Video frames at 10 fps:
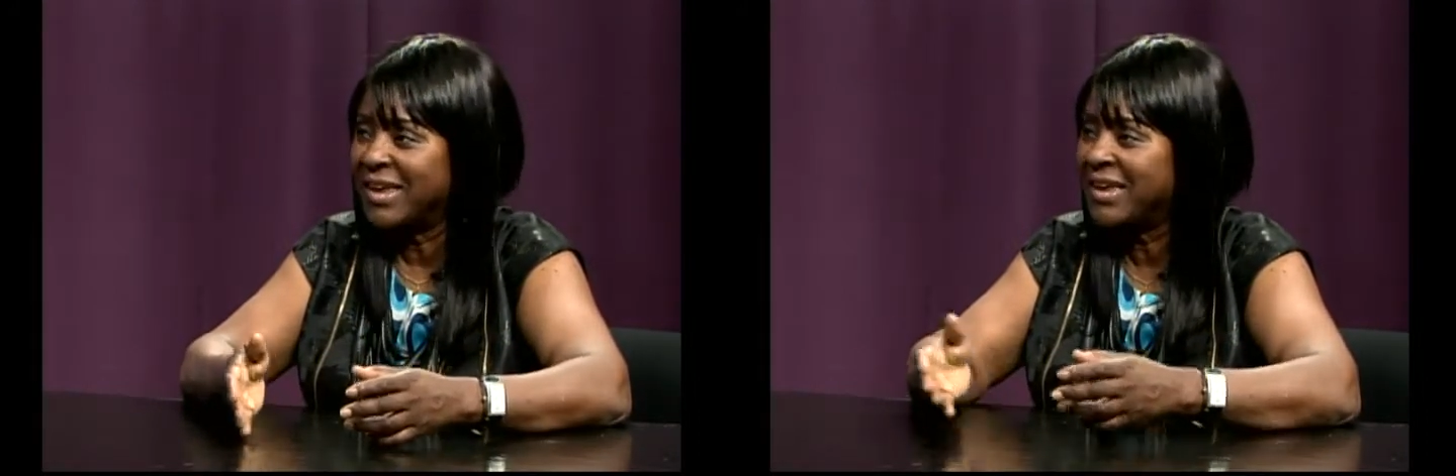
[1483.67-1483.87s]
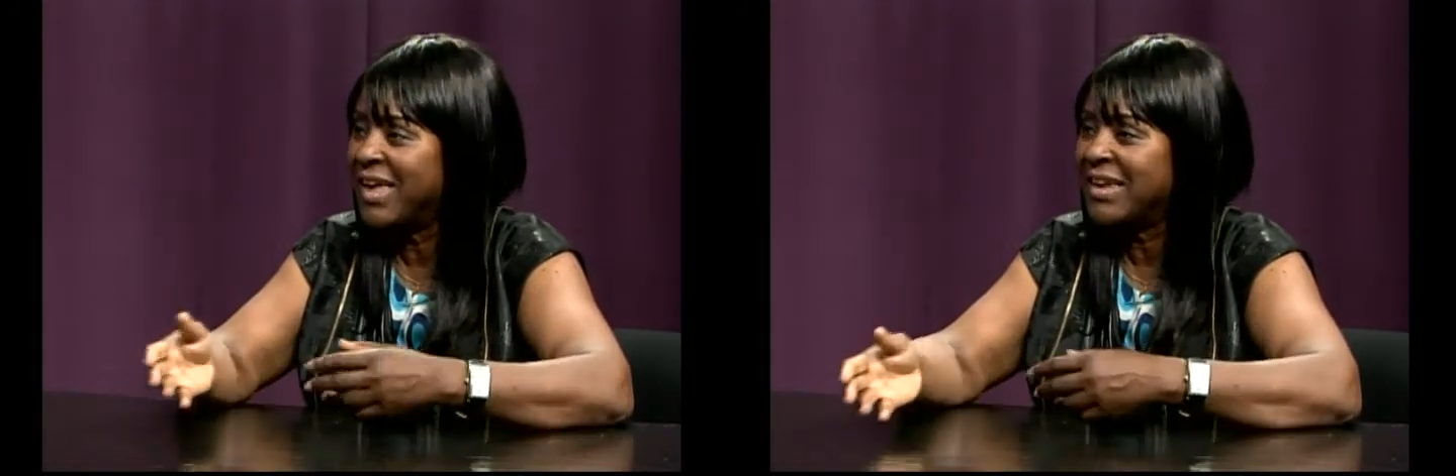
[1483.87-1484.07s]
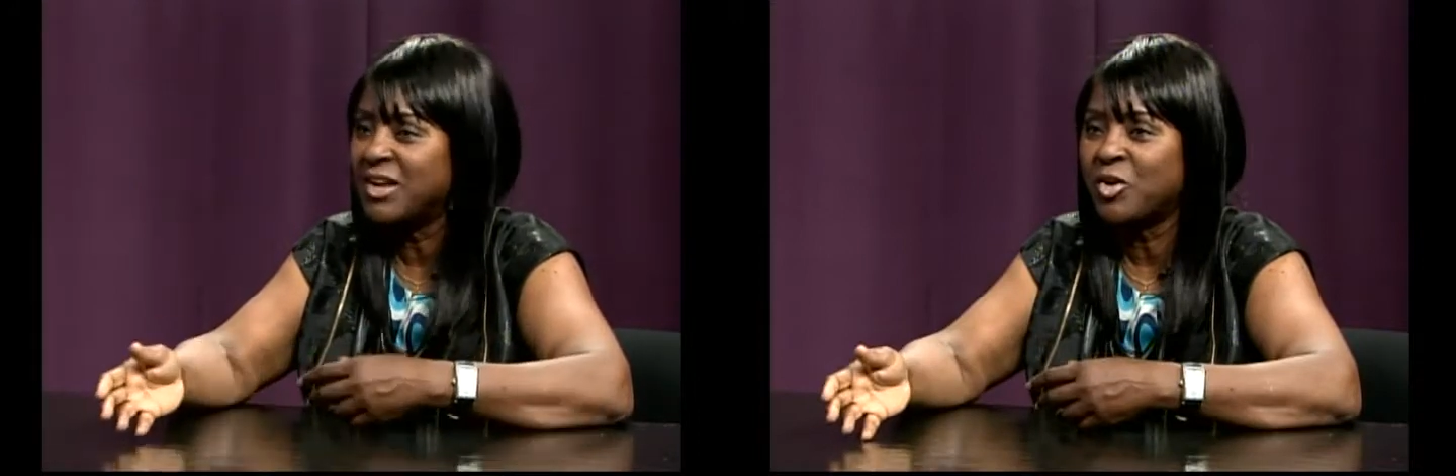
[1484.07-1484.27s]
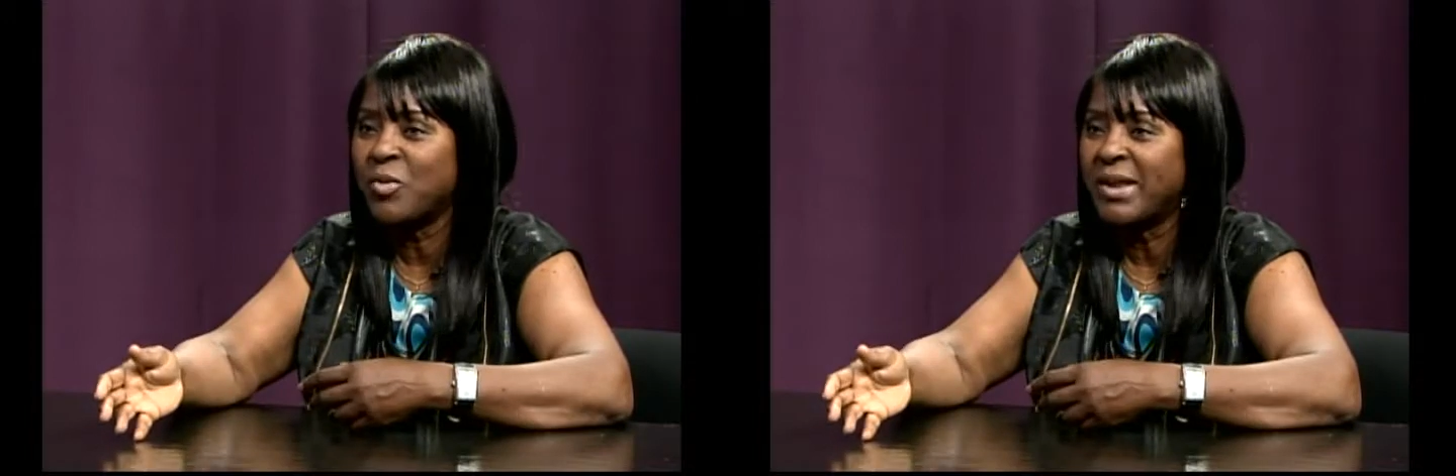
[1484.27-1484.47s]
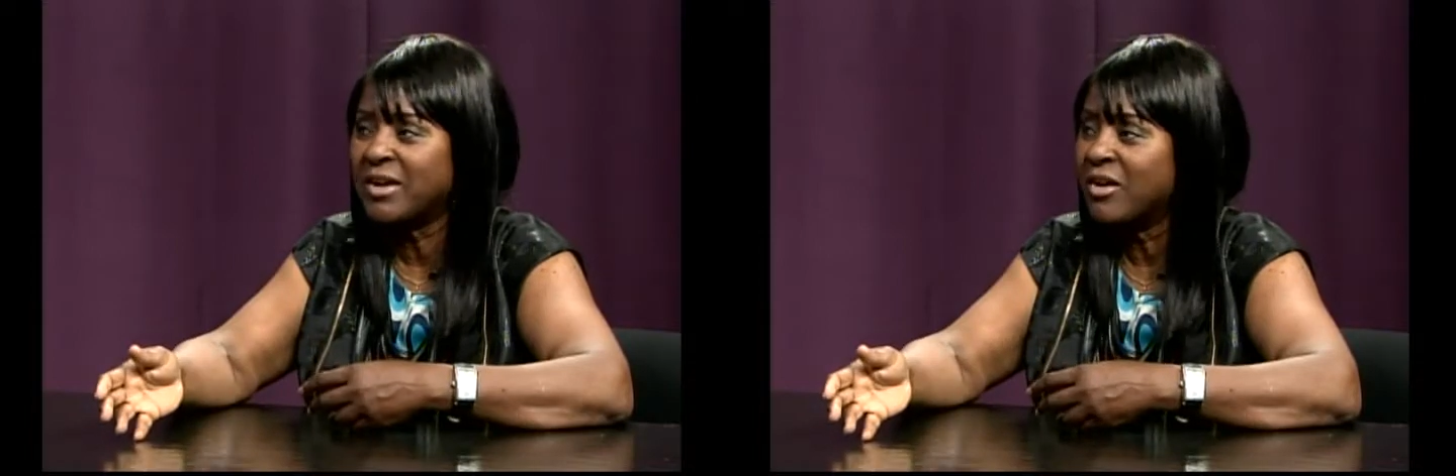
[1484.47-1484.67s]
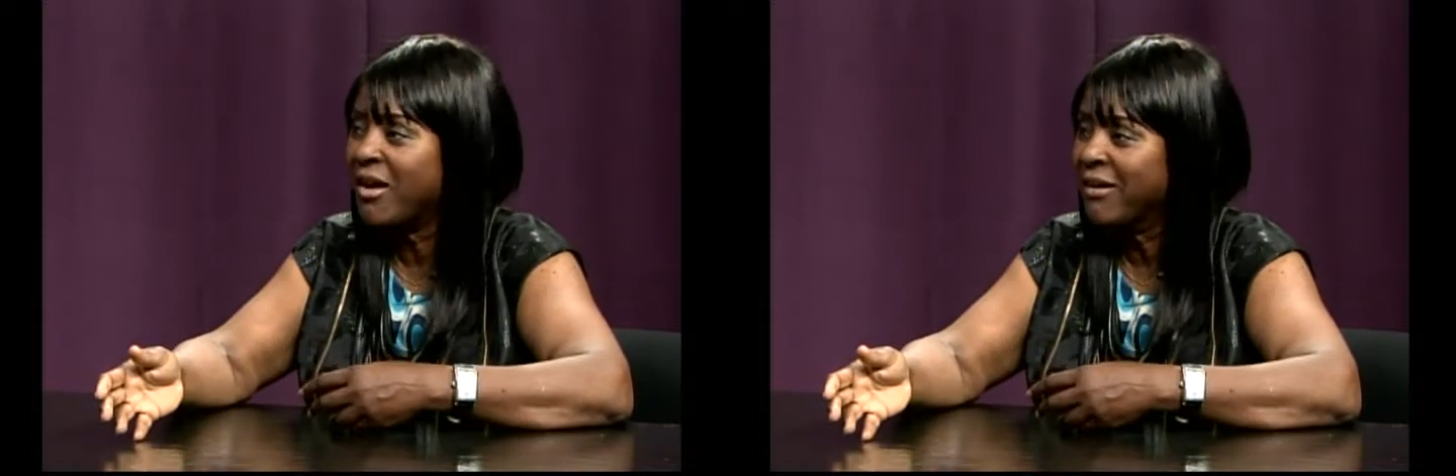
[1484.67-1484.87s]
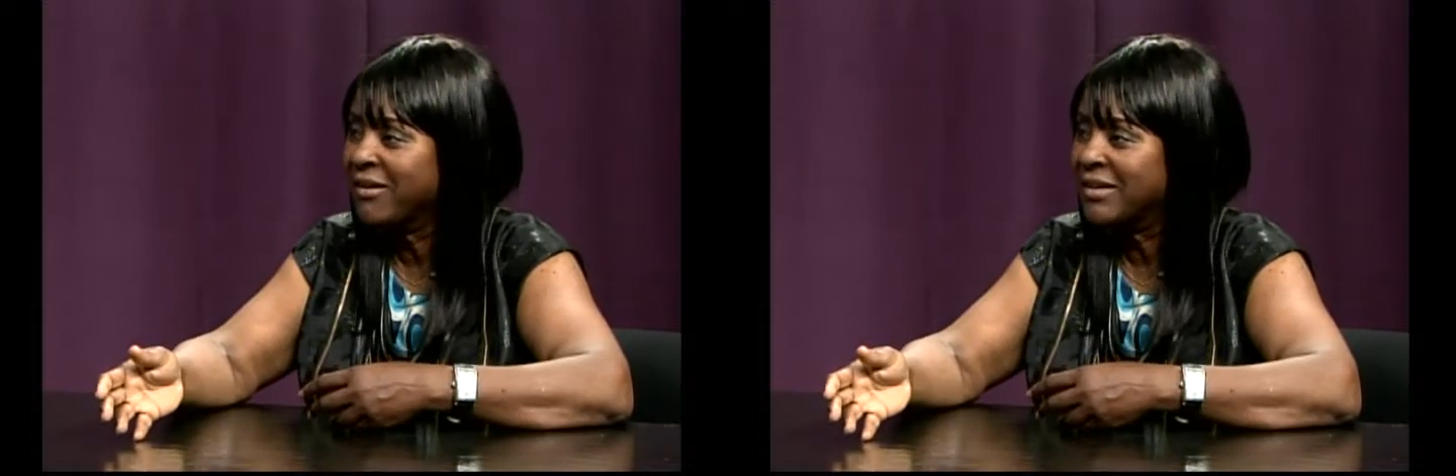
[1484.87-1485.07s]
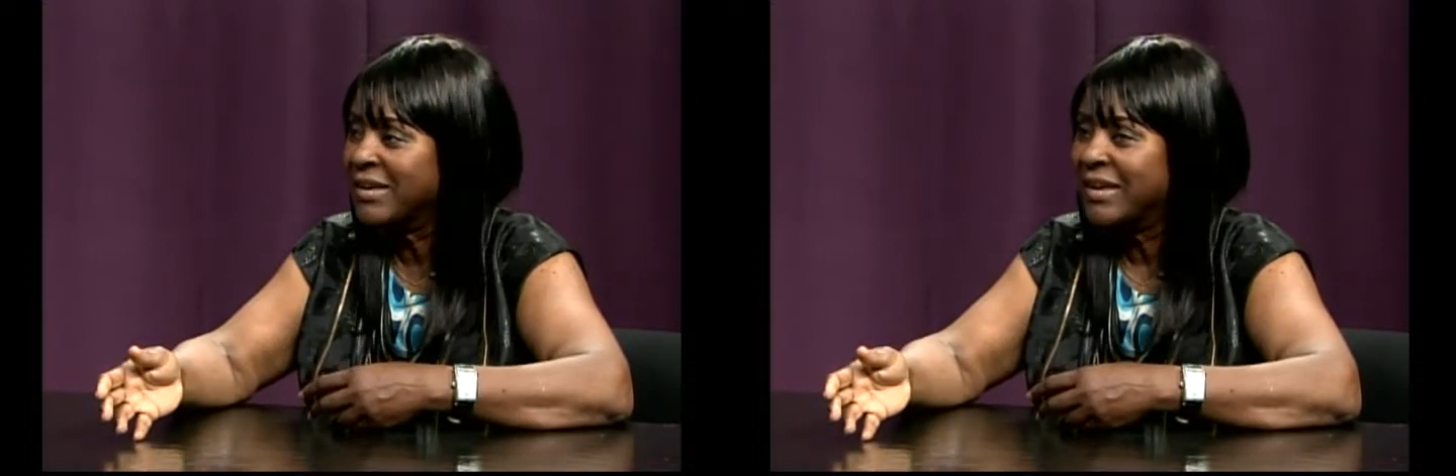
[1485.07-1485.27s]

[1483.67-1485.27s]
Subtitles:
and getting a credit card.